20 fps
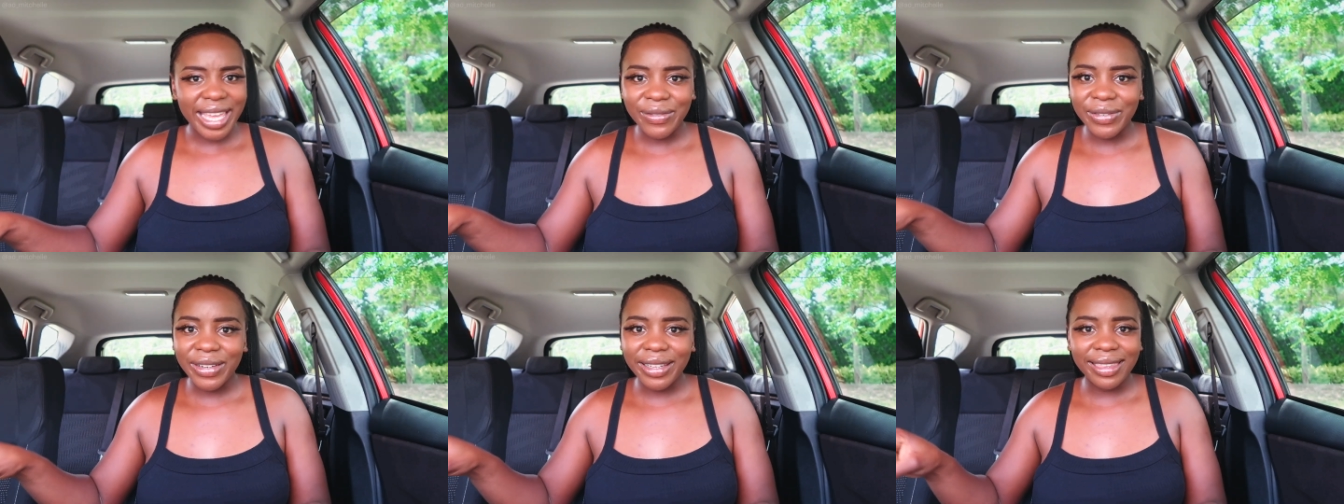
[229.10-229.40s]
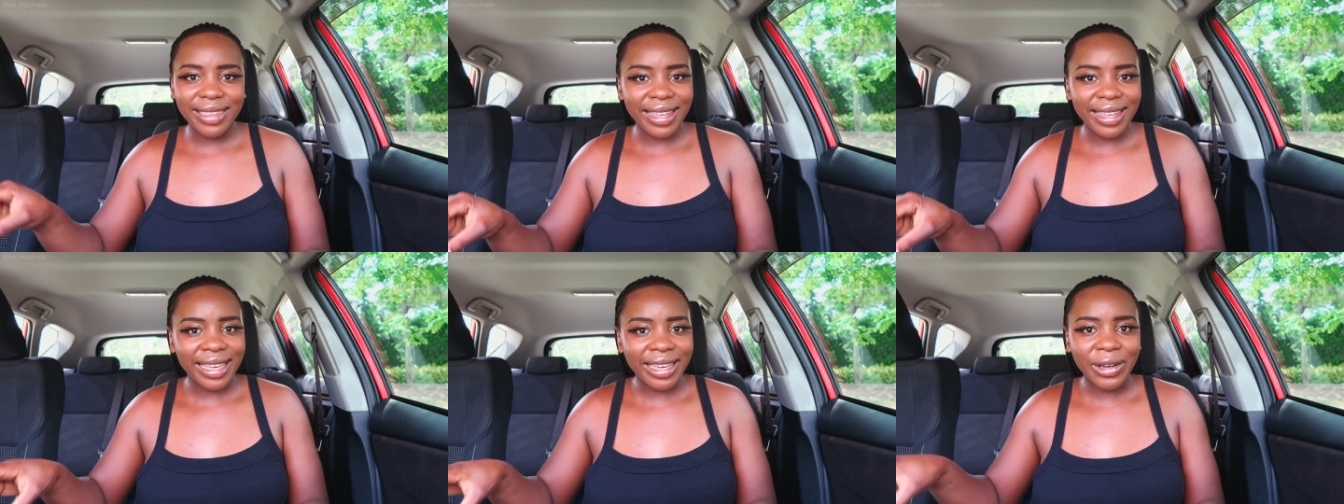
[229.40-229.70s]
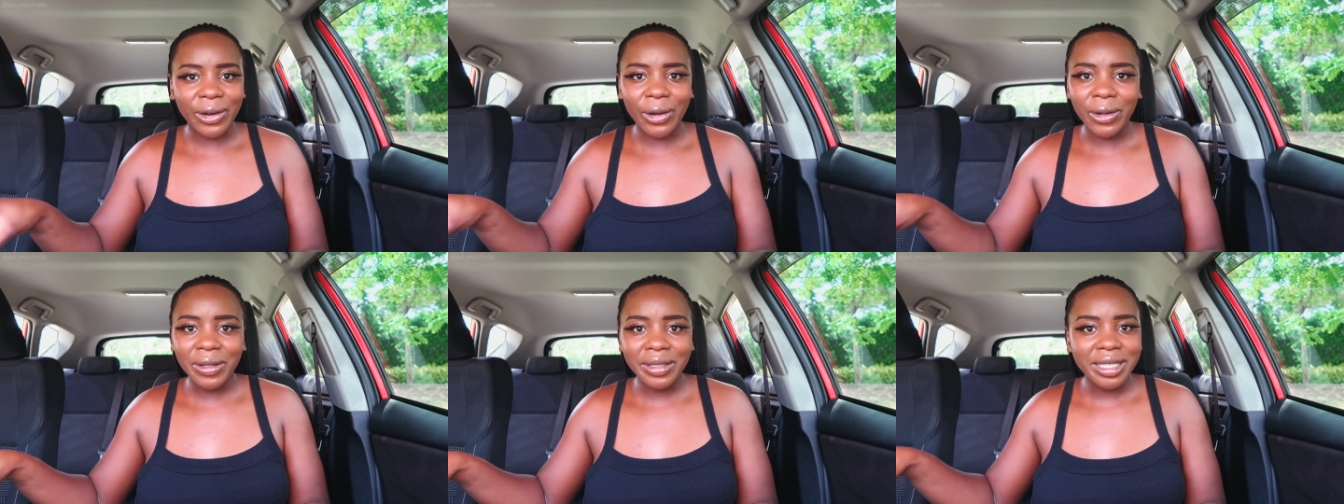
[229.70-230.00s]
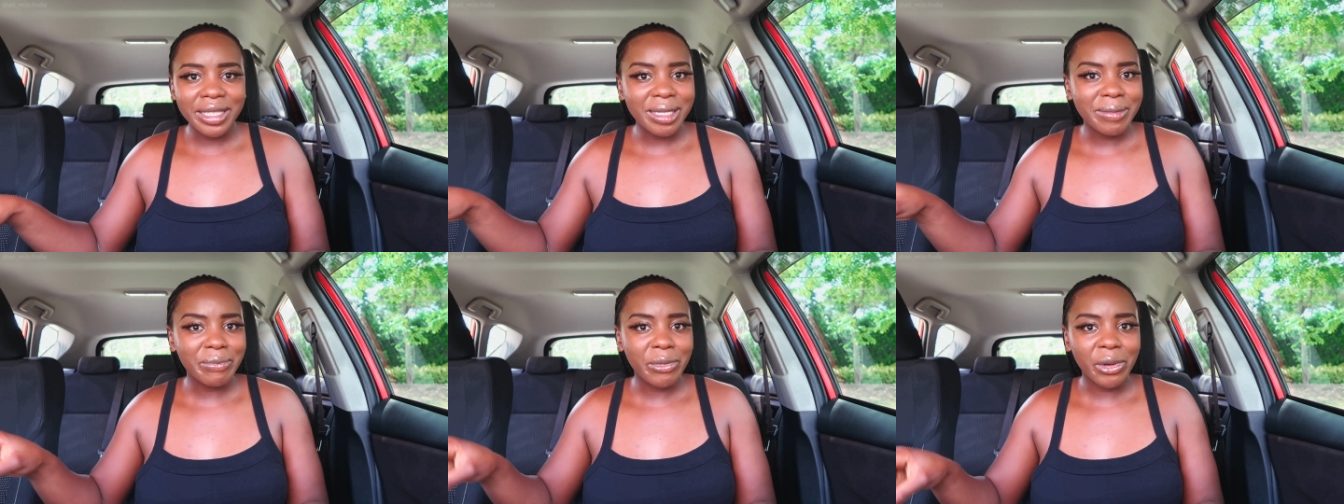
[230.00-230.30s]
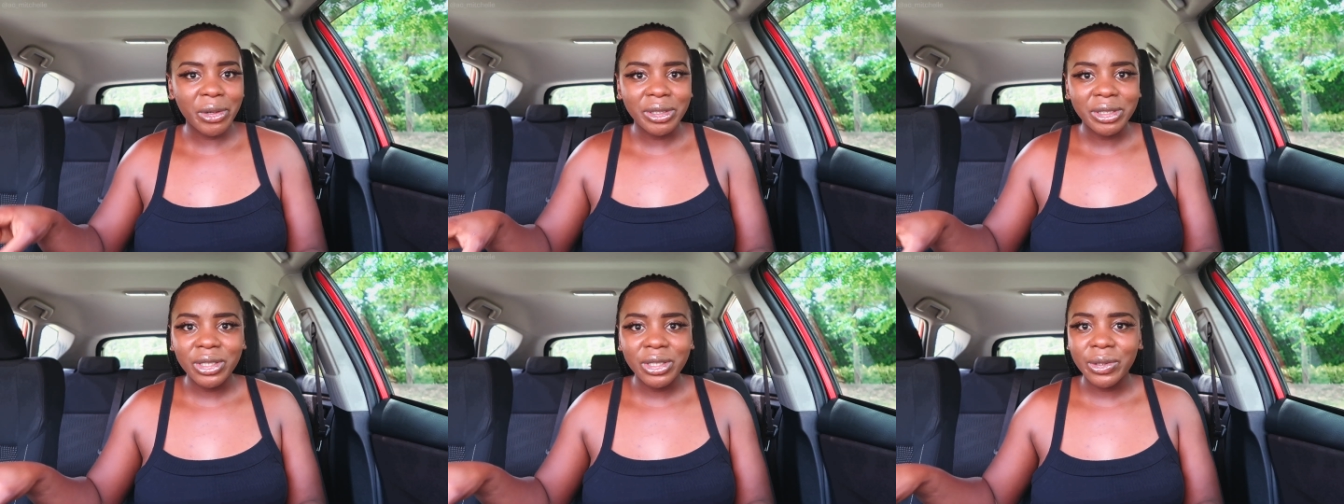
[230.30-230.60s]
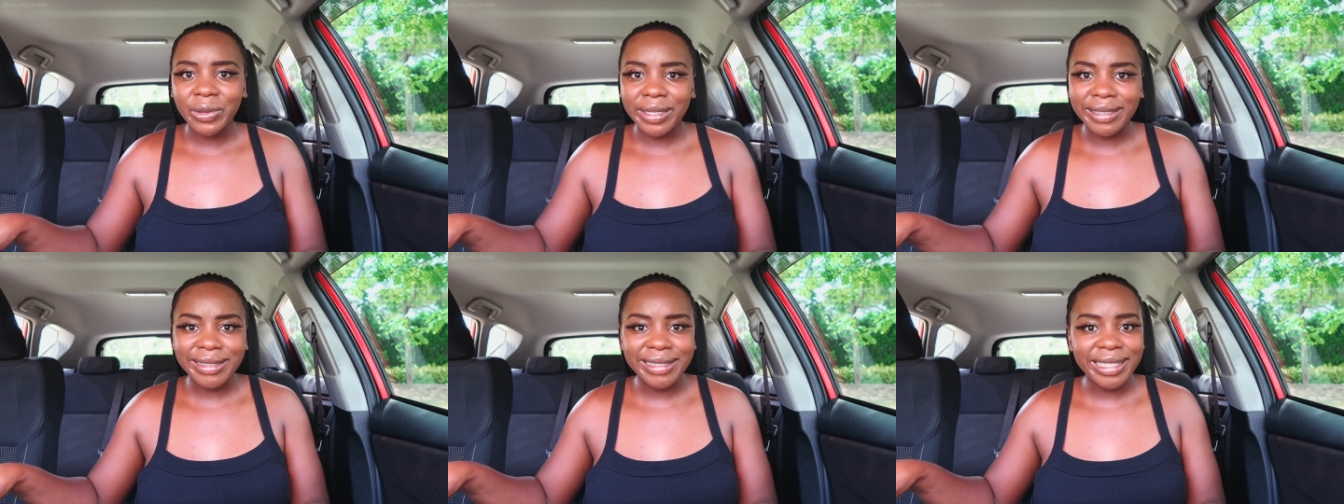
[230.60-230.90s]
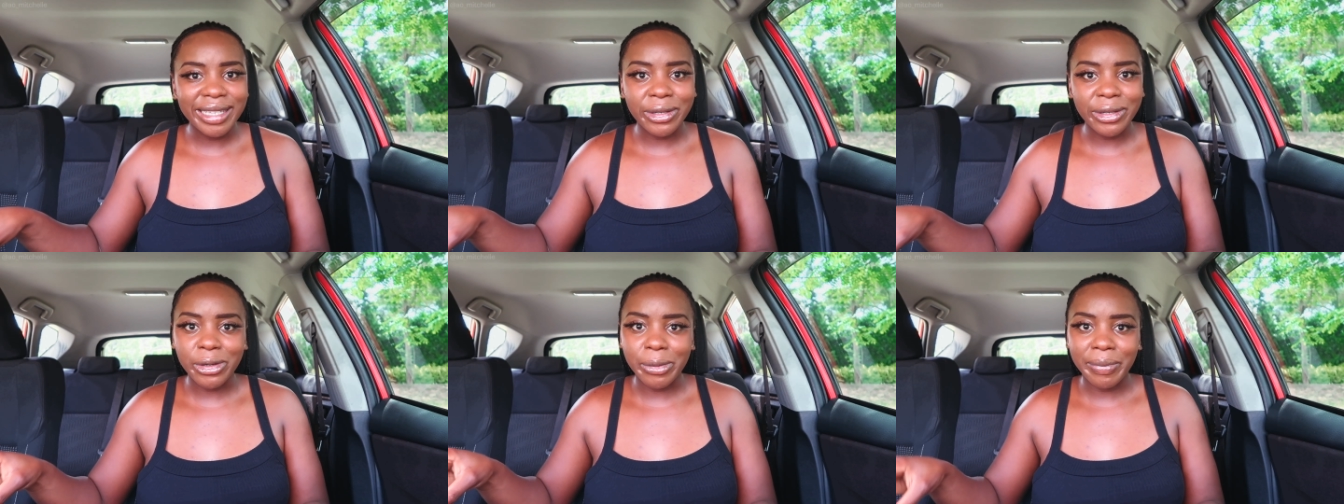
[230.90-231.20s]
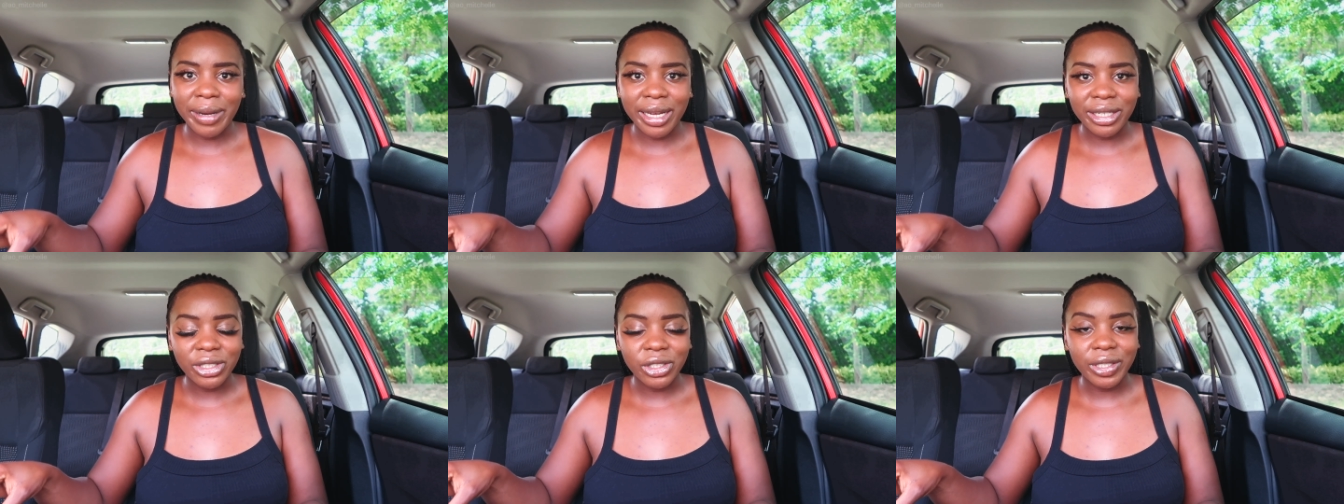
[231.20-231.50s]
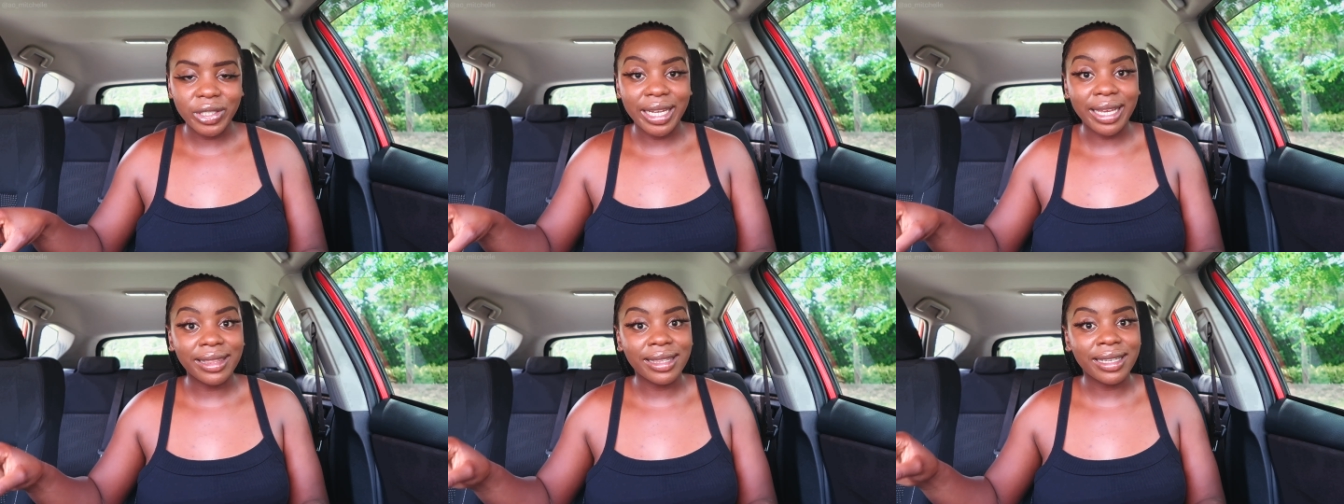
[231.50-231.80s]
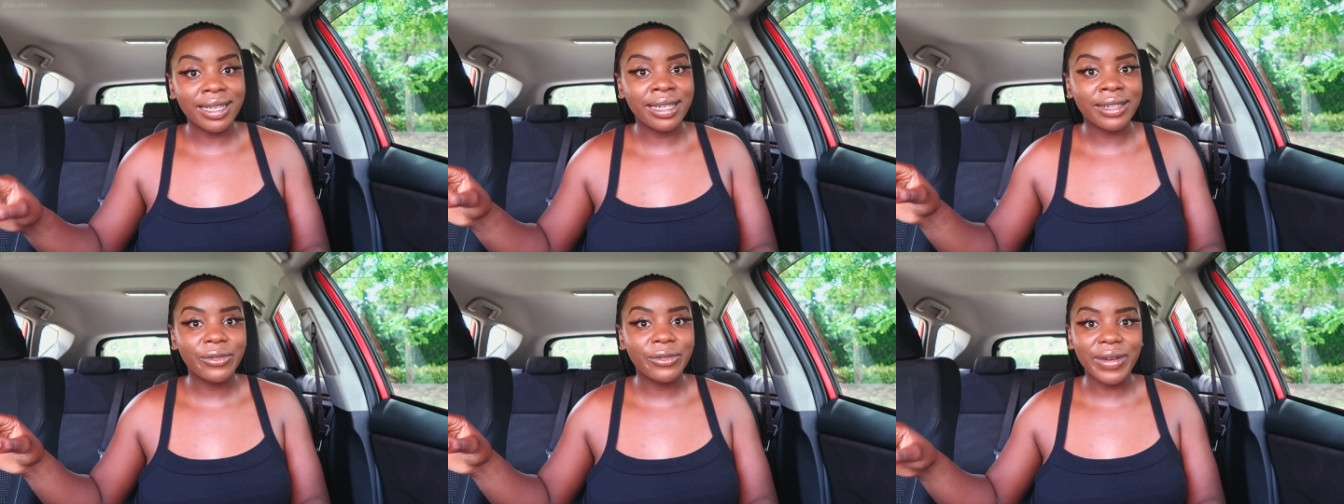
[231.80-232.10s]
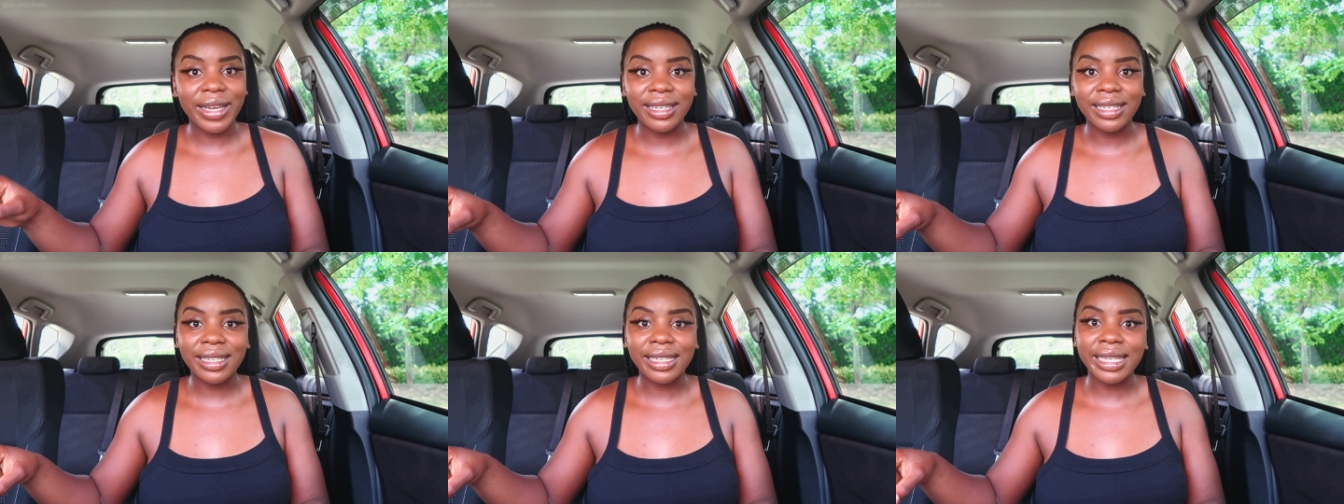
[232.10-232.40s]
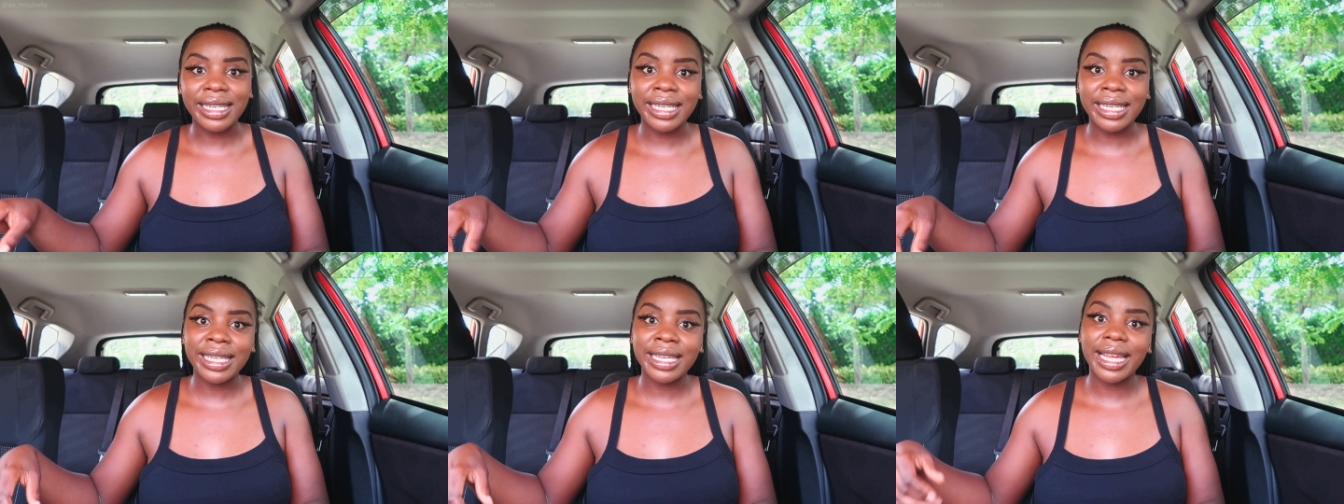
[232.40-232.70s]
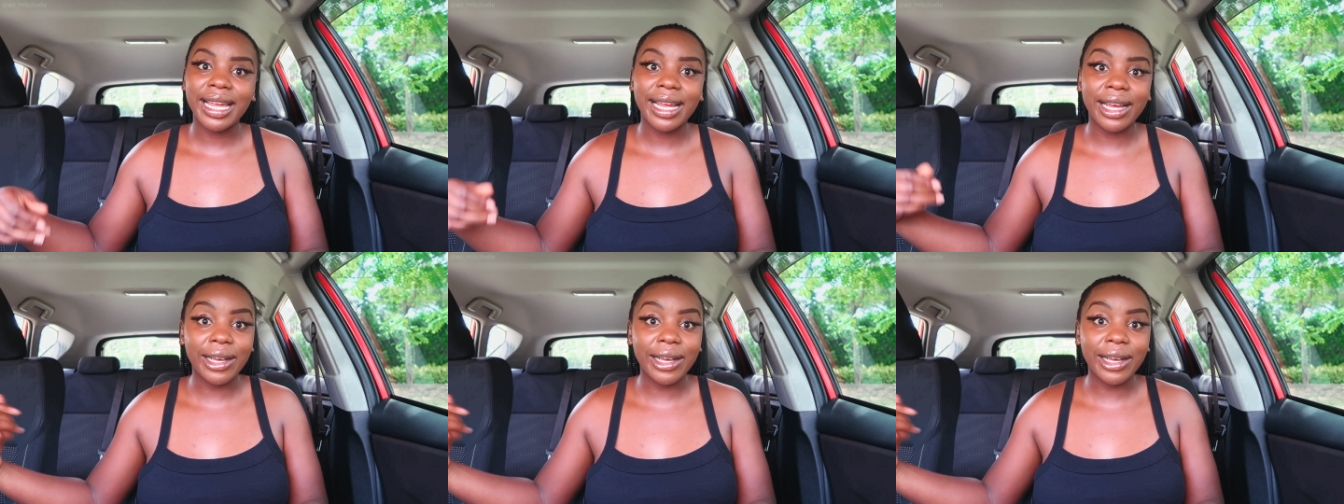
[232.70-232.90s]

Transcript: everything all the small treats in your pantry and then finally